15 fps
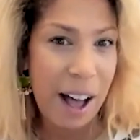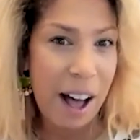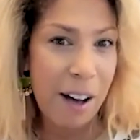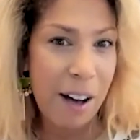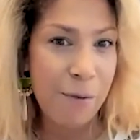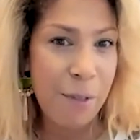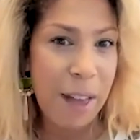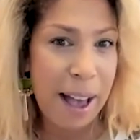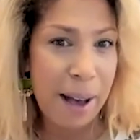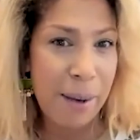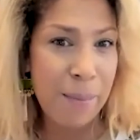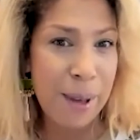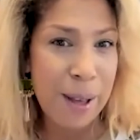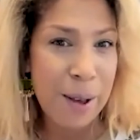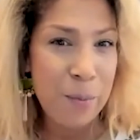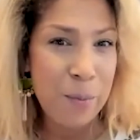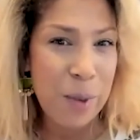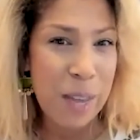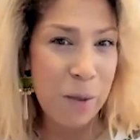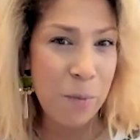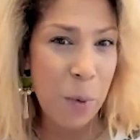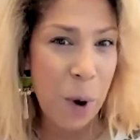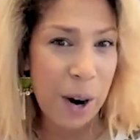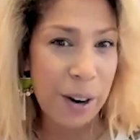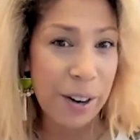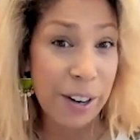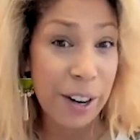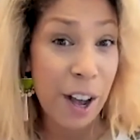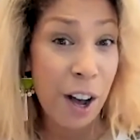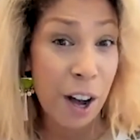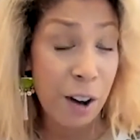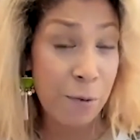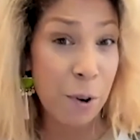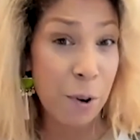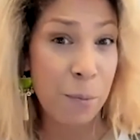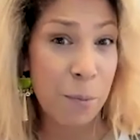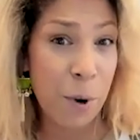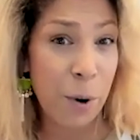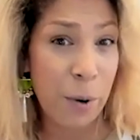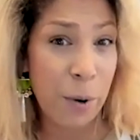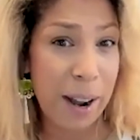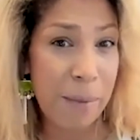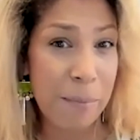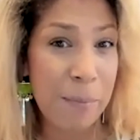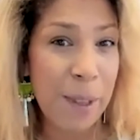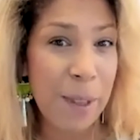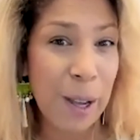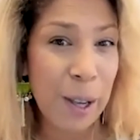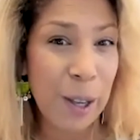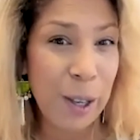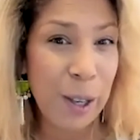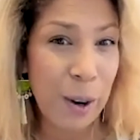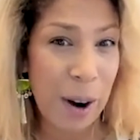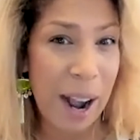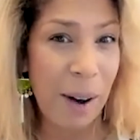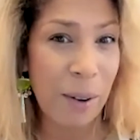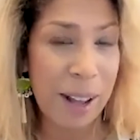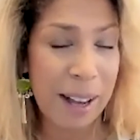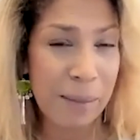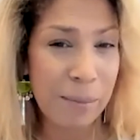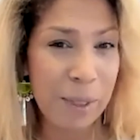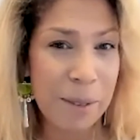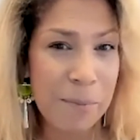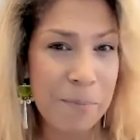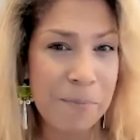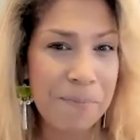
of them being part of your program, your outcomes?